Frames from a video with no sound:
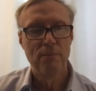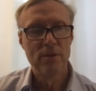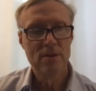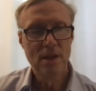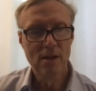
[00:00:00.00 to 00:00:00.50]
And
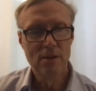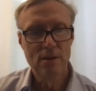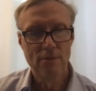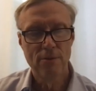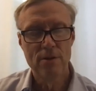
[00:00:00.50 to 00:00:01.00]
the second
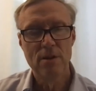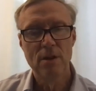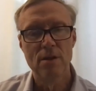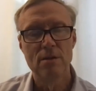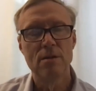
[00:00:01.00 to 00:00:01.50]
difference
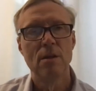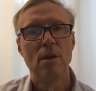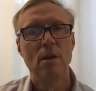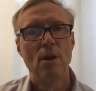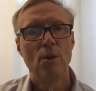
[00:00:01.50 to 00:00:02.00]
is
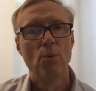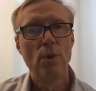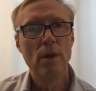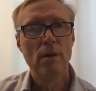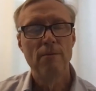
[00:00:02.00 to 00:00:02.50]

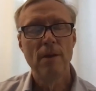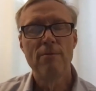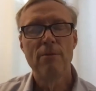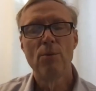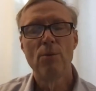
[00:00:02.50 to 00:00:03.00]
we
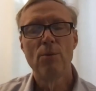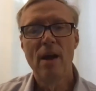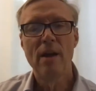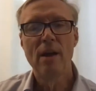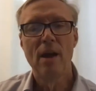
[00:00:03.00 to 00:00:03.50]
favor
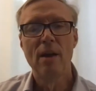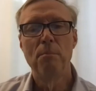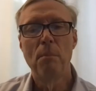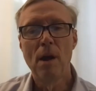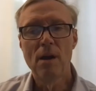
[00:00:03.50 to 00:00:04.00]
relying on
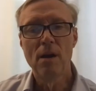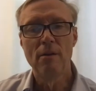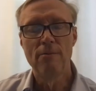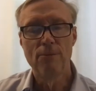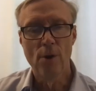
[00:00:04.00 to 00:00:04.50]
market
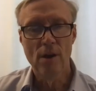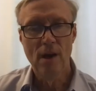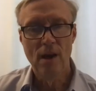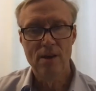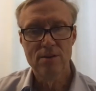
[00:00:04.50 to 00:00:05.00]

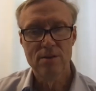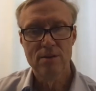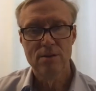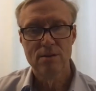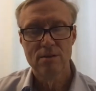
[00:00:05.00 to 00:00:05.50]

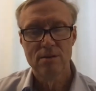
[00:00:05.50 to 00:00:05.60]
forecasts